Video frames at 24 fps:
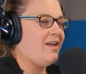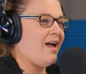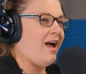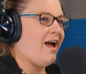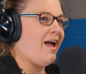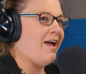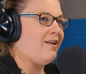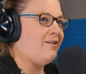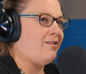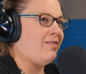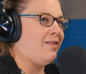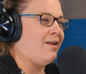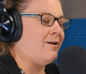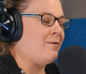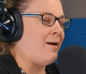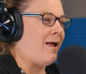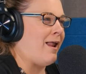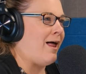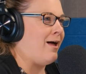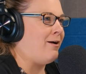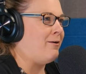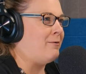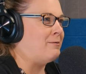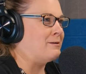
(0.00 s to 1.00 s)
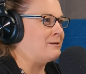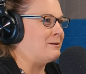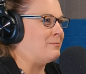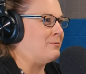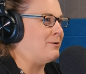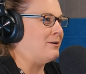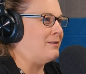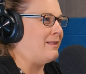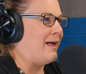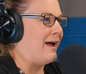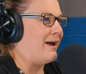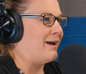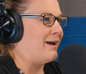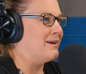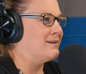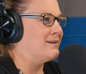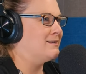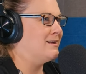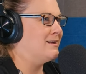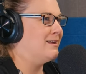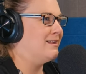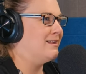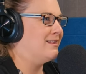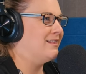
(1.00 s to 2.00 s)
I had to think about how I was going to put that
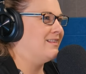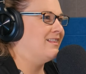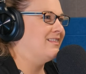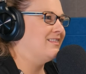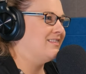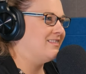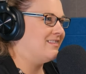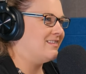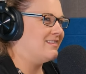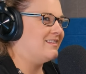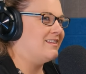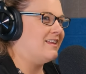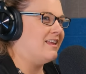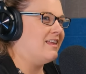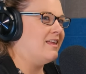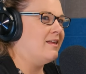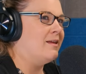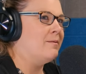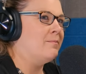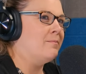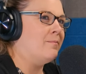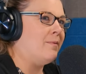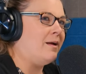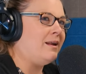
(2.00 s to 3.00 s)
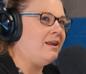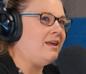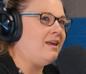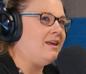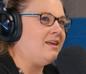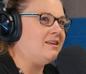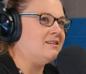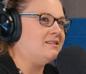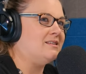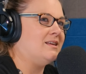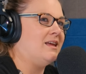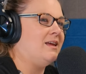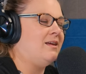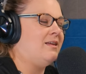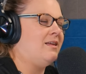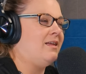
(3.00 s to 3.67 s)
because money is.